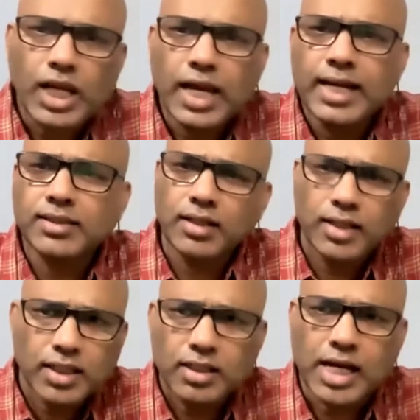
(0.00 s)
And as a
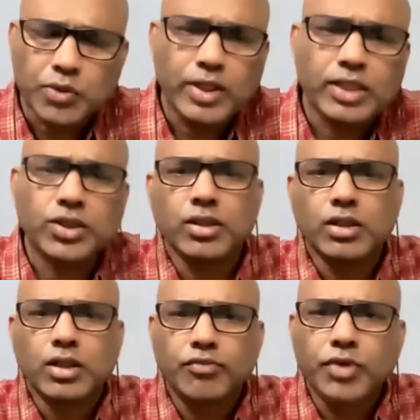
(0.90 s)
linked language,
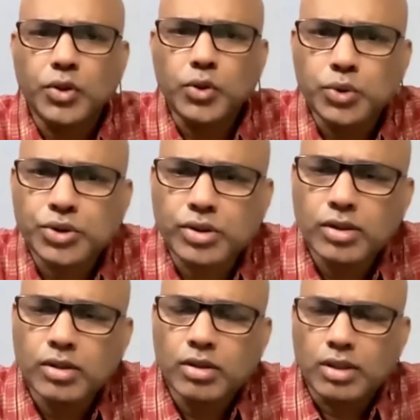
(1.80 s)
we use
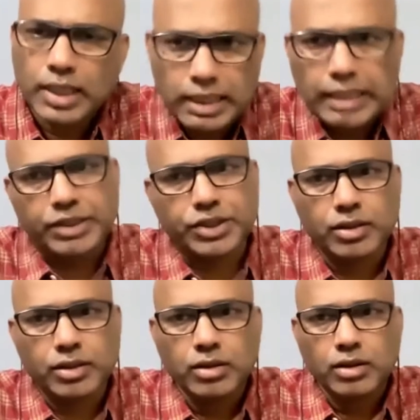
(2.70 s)
English.
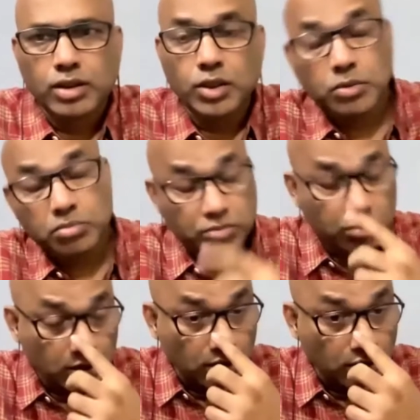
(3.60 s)

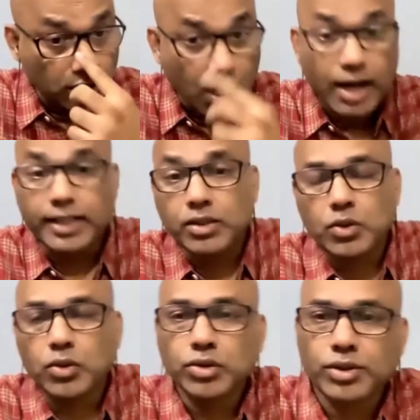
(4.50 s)
High
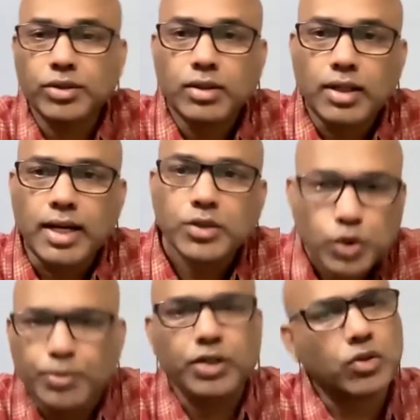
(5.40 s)
Court and
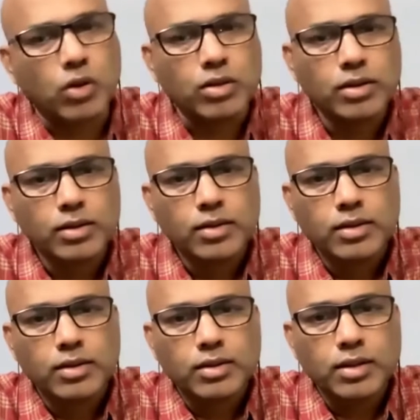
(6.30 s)
Supreme Court,
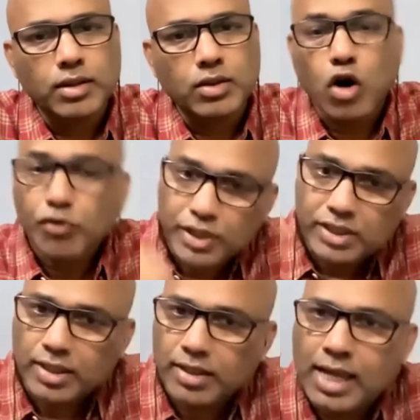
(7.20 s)
the
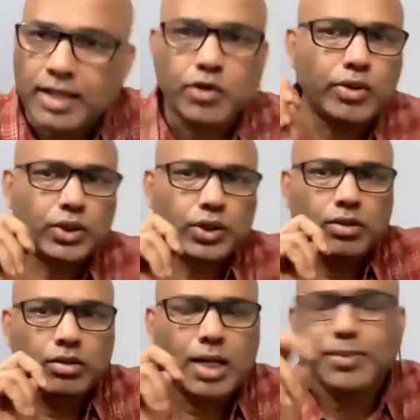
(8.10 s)
official language,
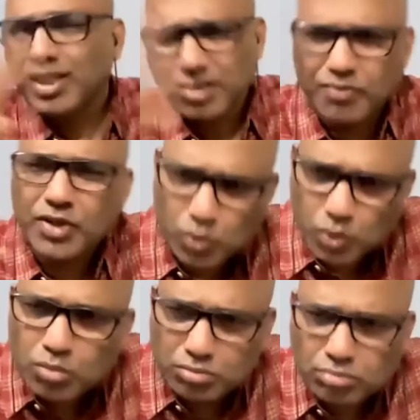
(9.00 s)
I'm just giving
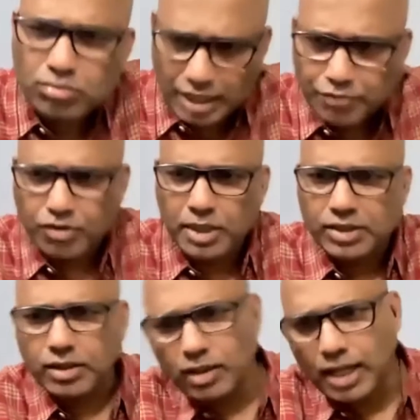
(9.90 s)
you
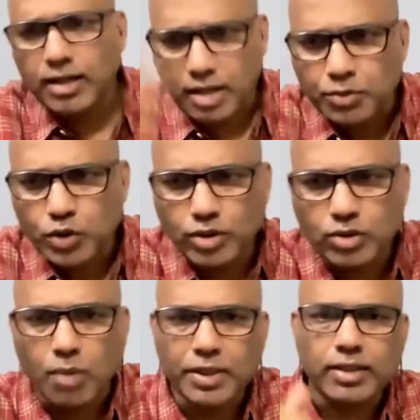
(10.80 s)
information. I'll come to the
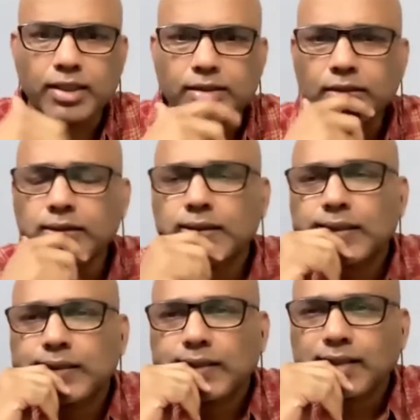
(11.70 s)
topic later.
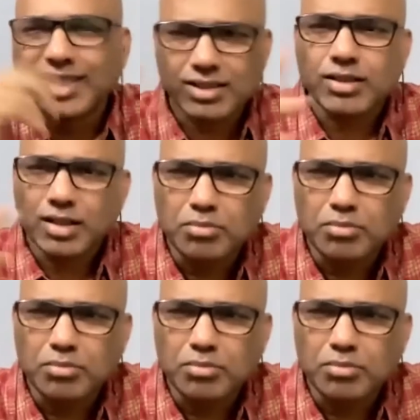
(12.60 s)
Just